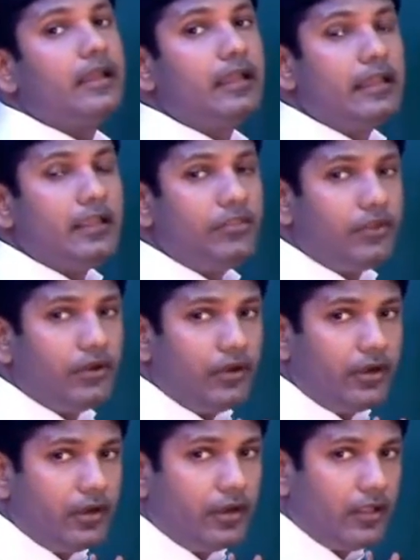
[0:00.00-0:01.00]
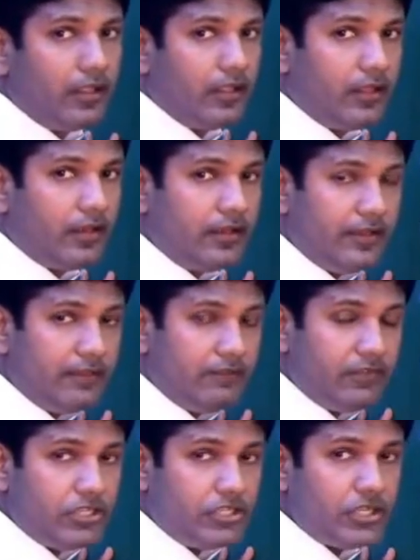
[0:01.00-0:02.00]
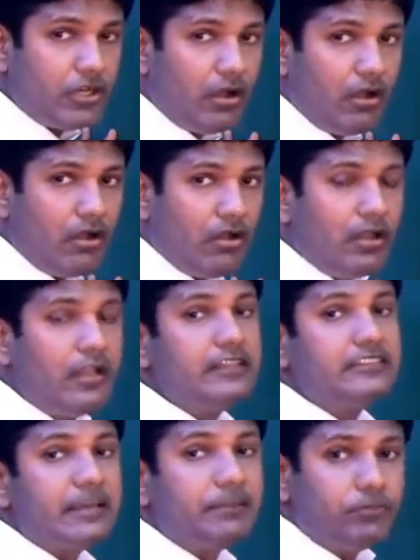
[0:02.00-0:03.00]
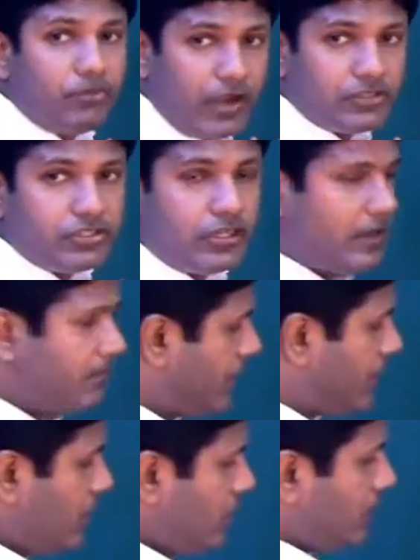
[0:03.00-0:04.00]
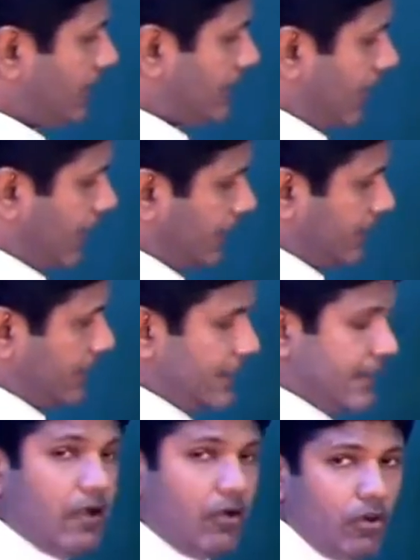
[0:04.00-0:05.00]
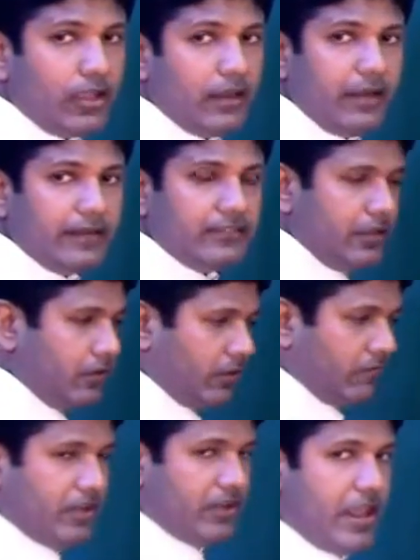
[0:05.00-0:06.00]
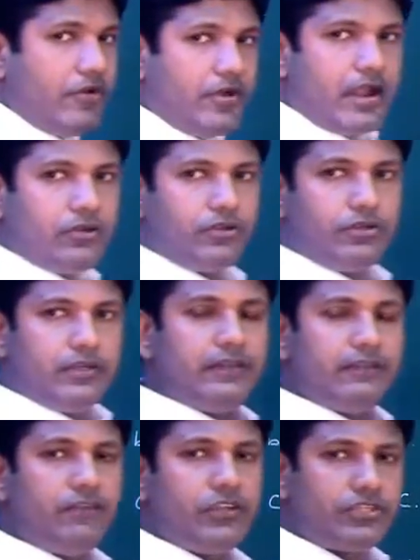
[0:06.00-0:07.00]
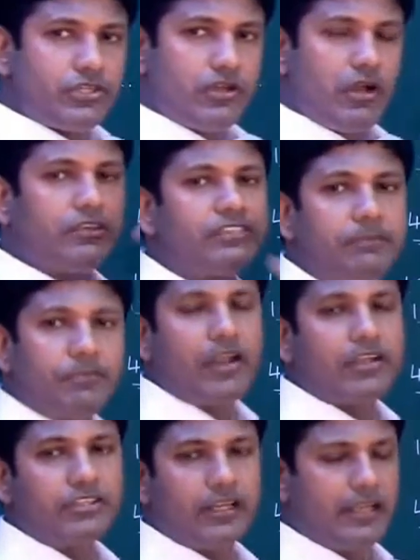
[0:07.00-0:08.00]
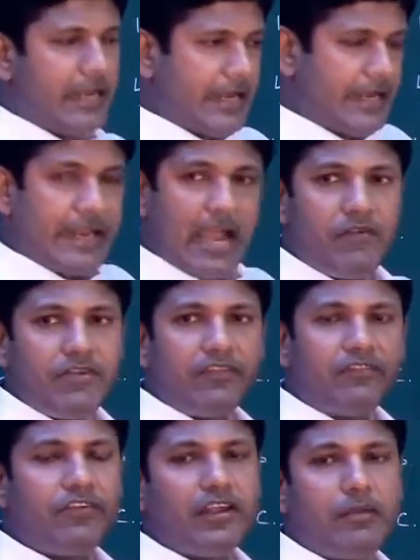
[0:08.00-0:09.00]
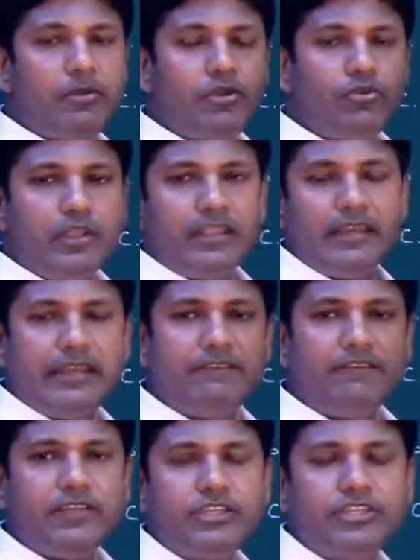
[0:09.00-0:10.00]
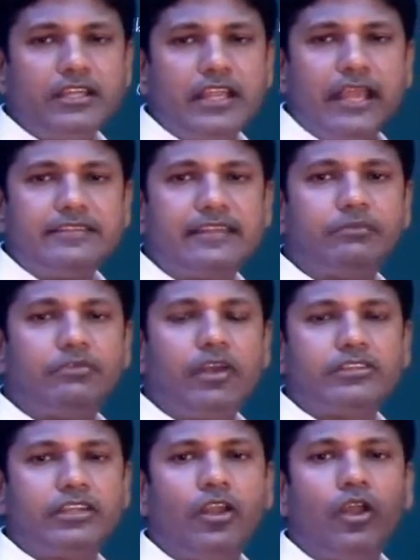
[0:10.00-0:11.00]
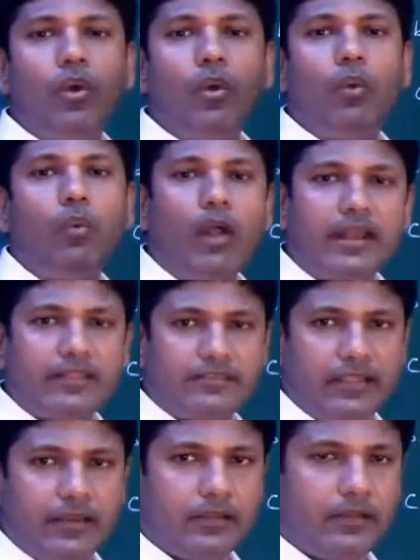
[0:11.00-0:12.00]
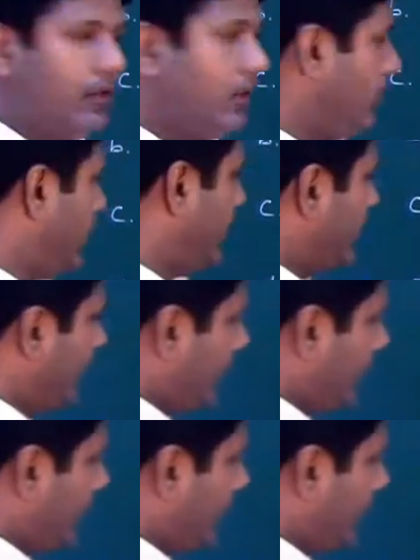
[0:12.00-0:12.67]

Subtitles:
Either division or subtraction. But look at that. Now, okay, let's say, okay, we narrow down to division or subtraction. Now we got to figure out between the division and subtraction. What is it? Alright?